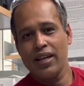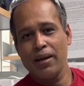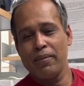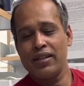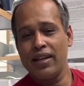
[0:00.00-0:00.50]

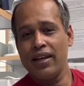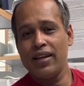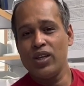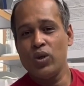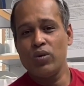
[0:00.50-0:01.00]
but they
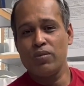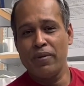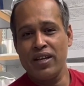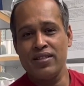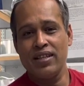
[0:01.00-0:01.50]
use
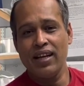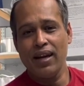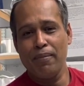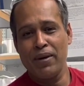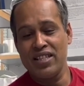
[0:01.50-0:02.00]

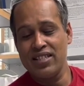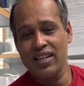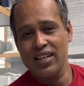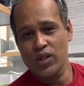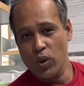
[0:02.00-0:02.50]
benzene
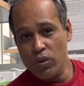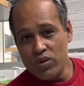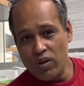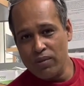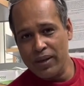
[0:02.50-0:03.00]
as a
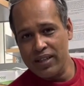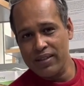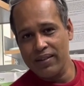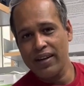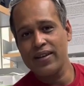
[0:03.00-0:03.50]
co-solvent.
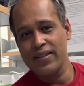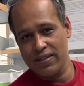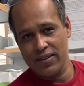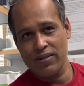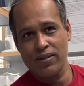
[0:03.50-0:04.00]
There is a
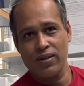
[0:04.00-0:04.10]
reason.